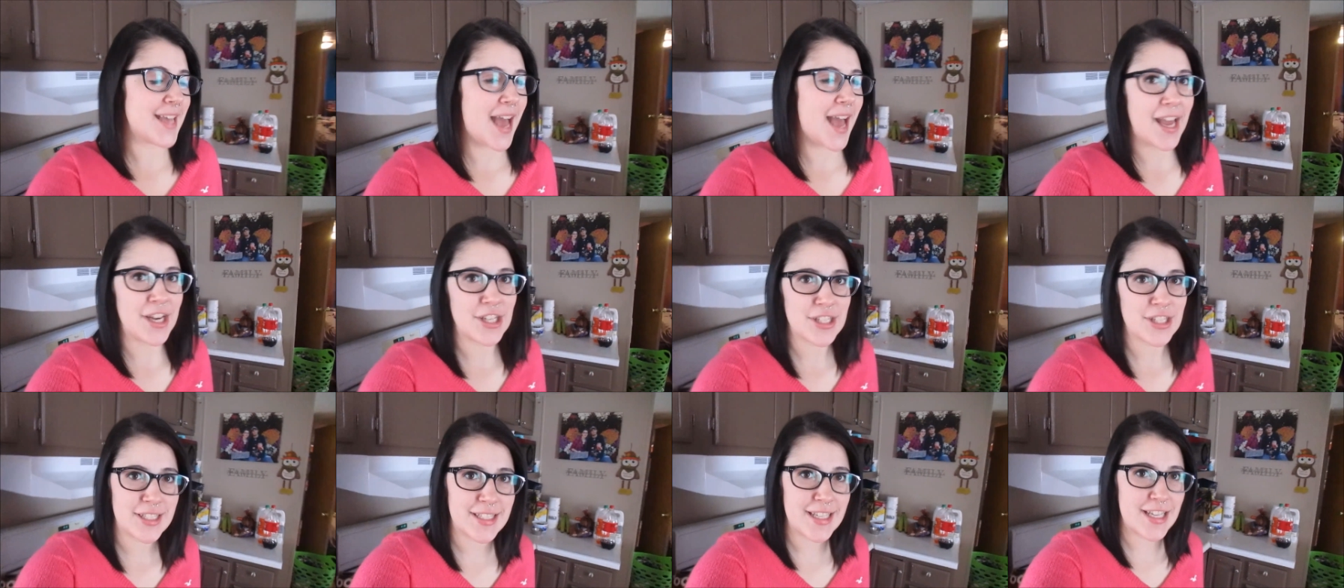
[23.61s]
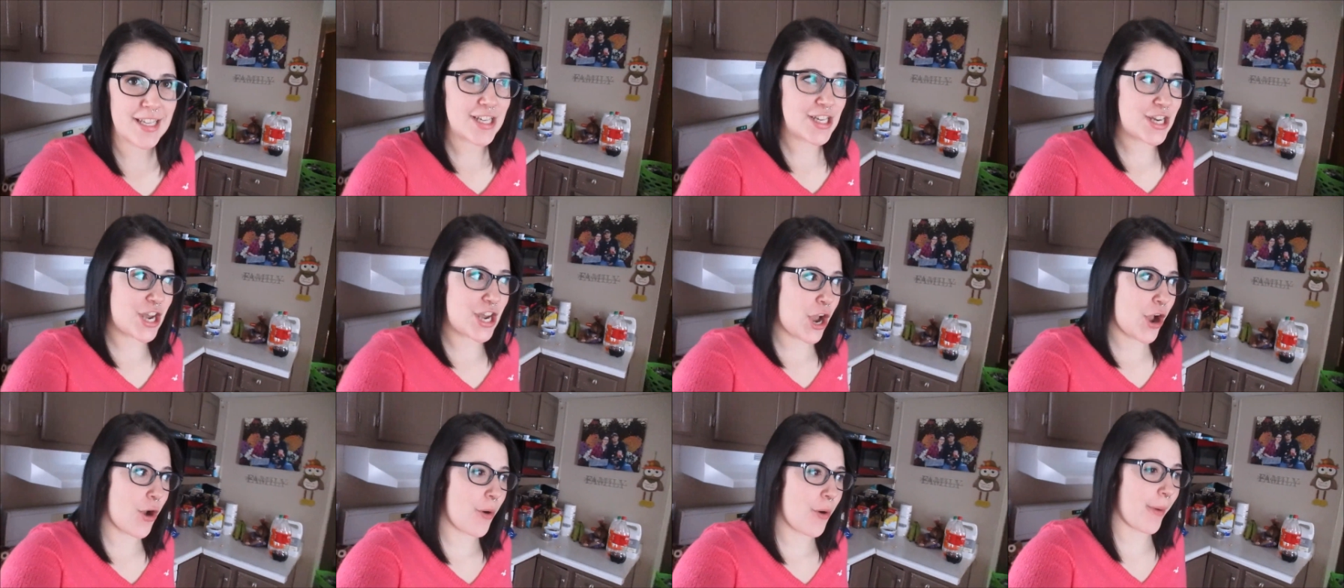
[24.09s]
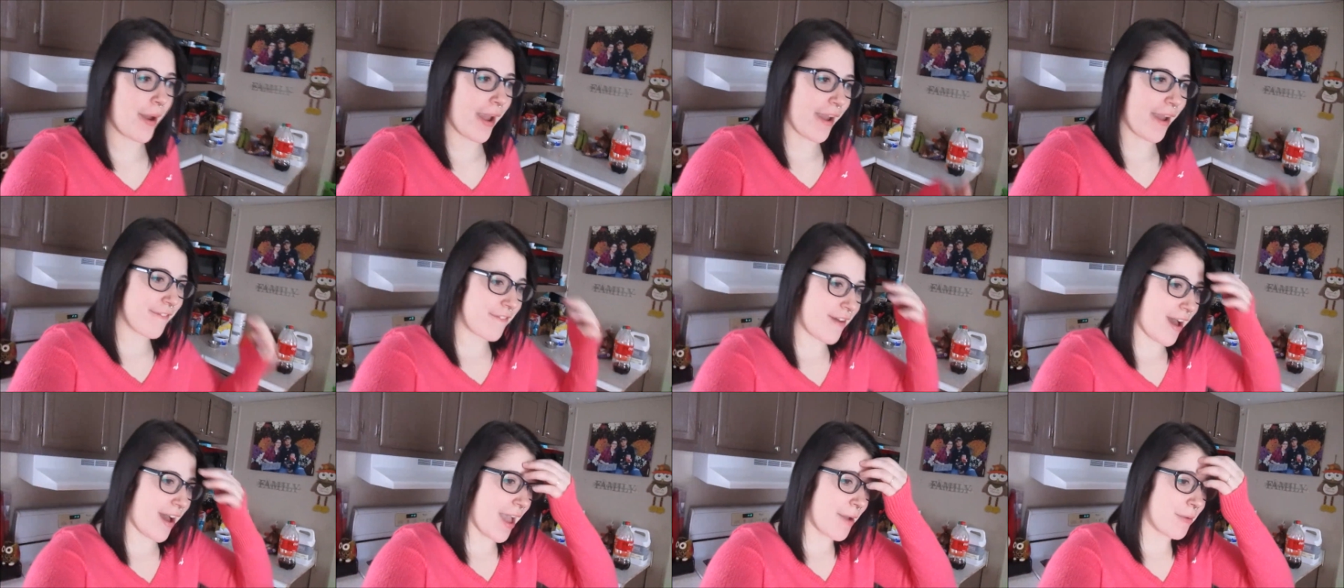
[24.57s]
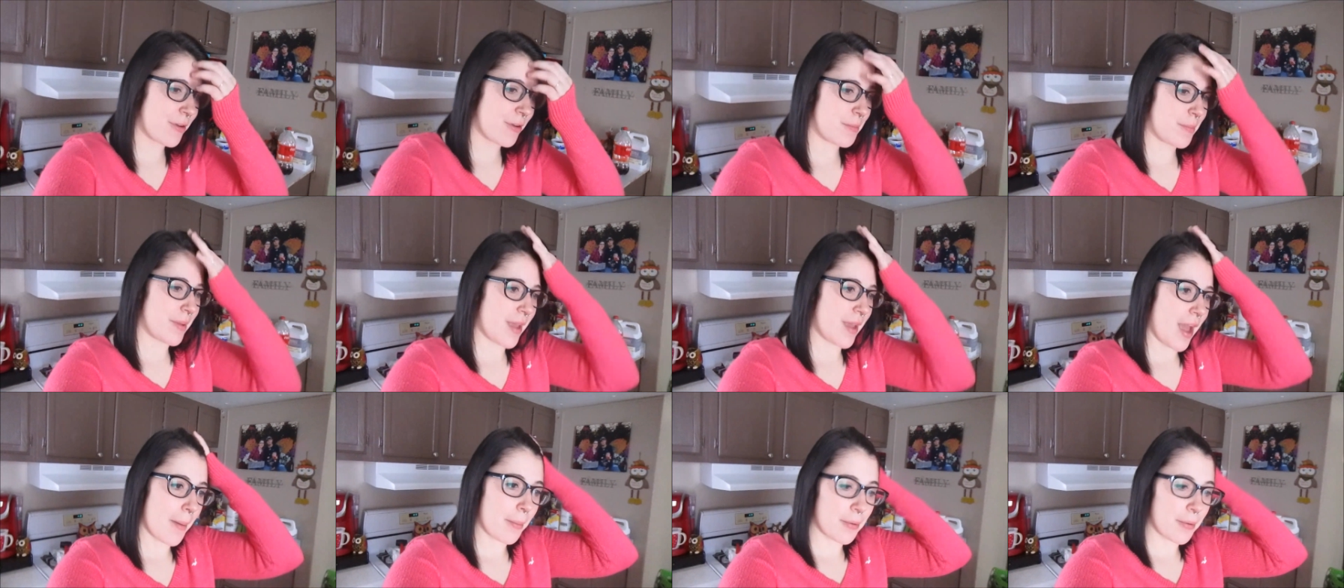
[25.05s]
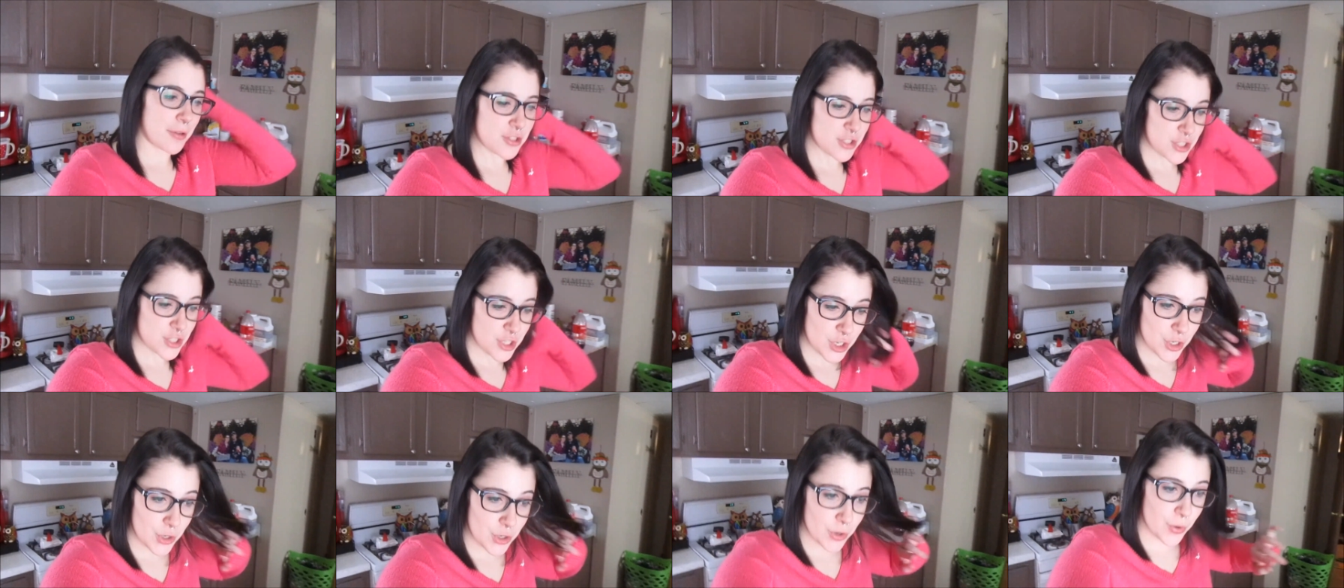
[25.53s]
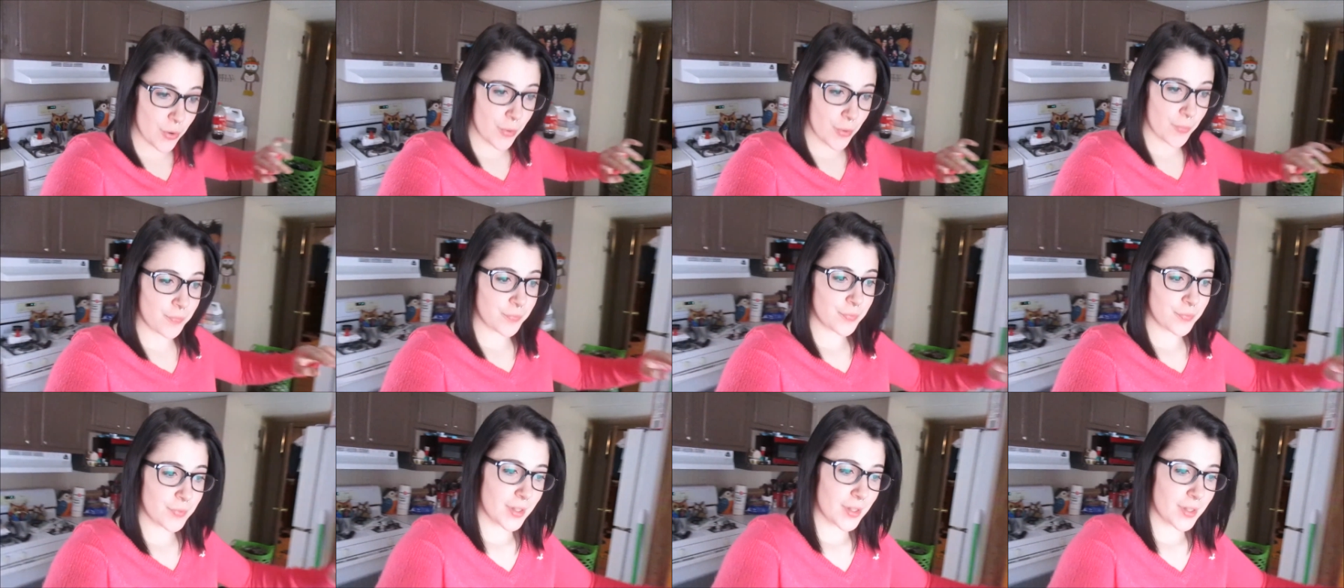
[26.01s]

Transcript: I just didn't know if I would be able to